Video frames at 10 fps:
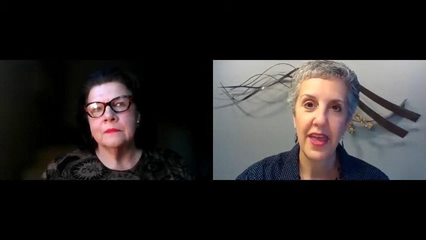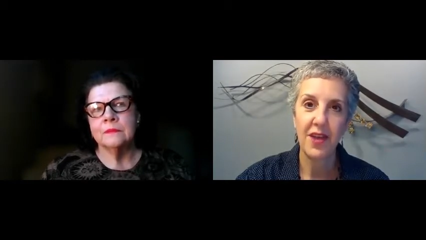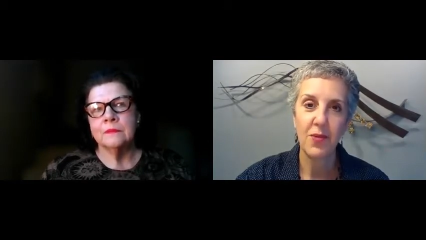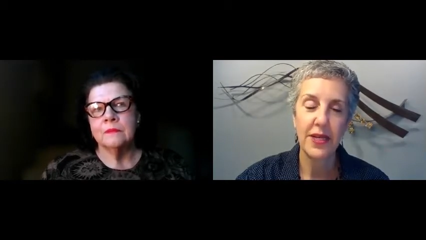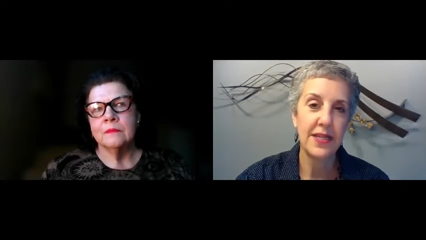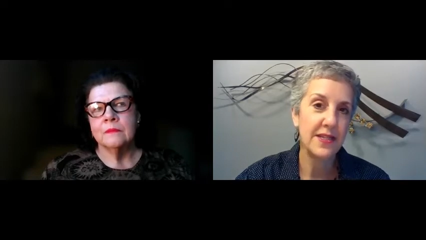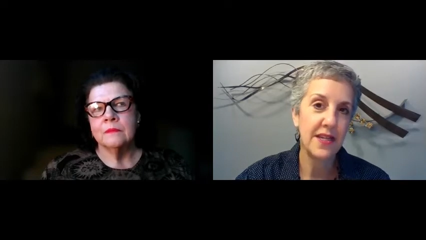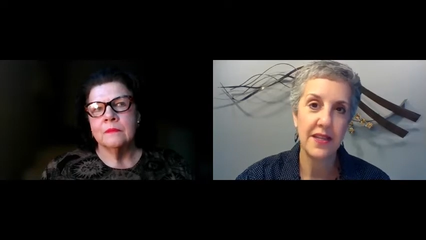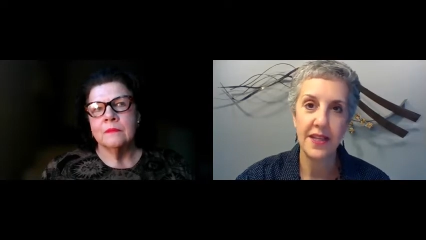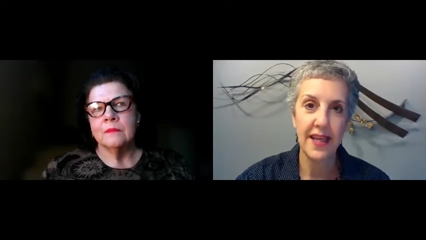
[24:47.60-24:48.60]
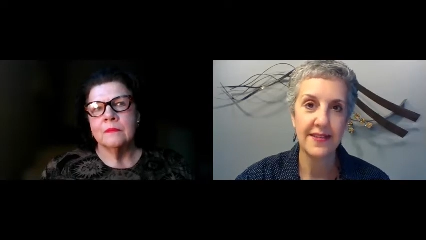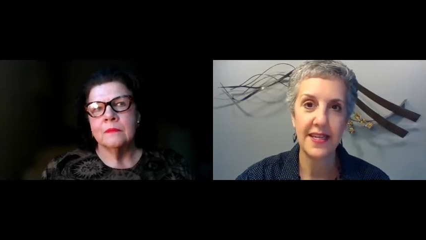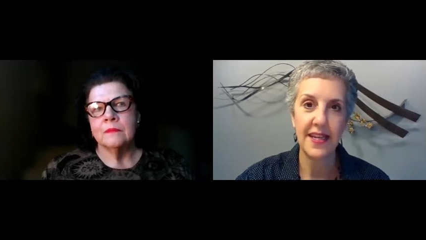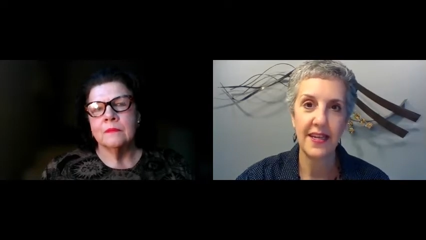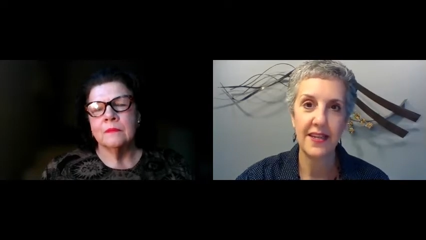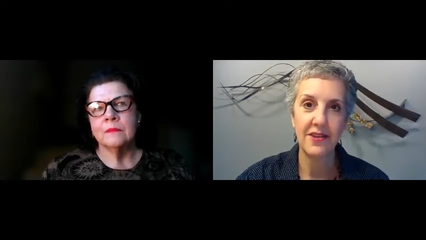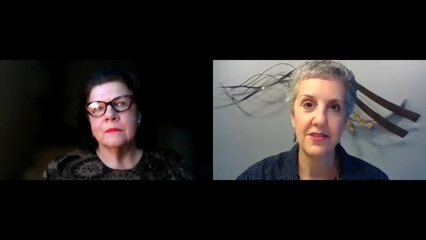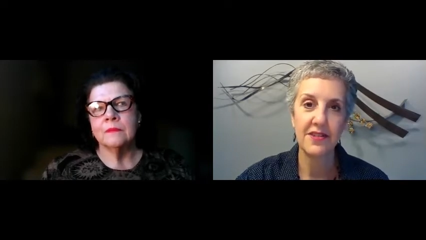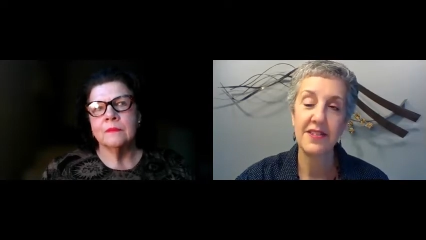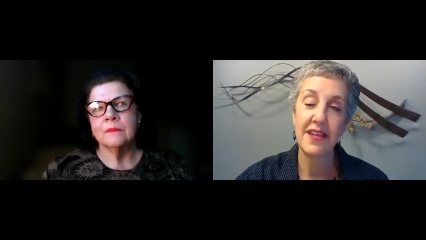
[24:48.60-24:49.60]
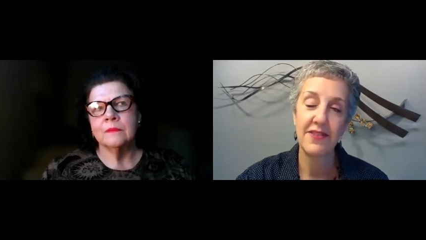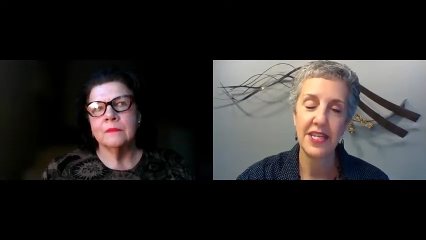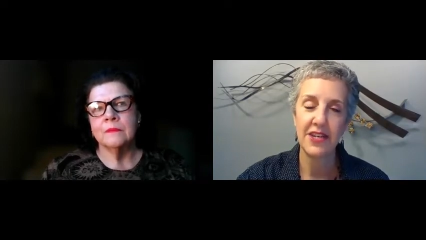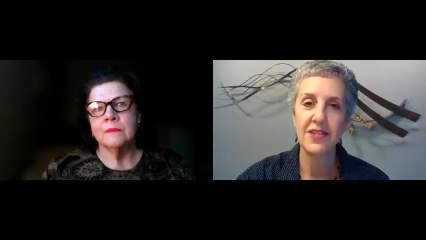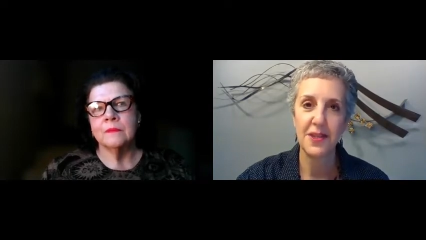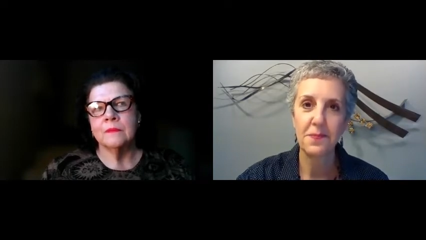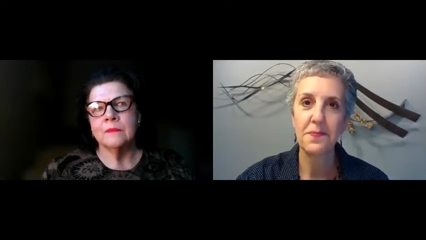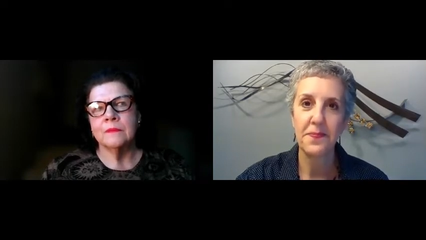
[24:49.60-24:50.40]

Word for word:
Speaker 1: and what he's done the last eight years, seven years?